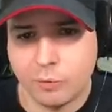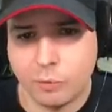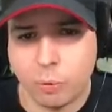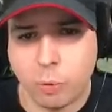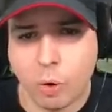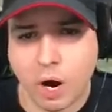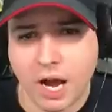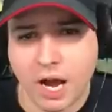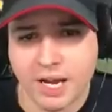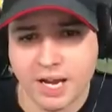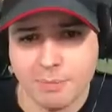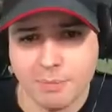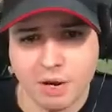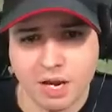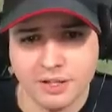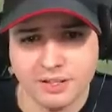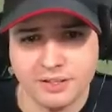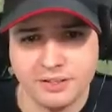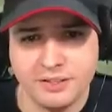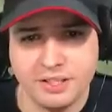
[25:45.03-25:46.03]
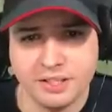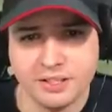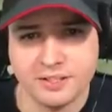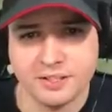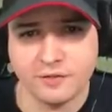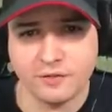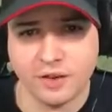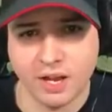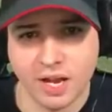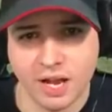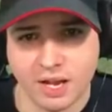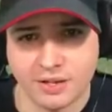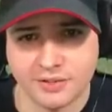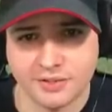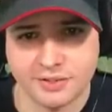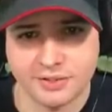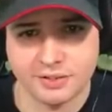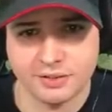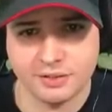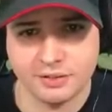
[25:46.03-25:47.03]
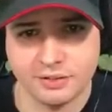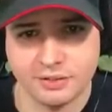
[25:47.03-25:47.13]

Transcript: Why am I this fast?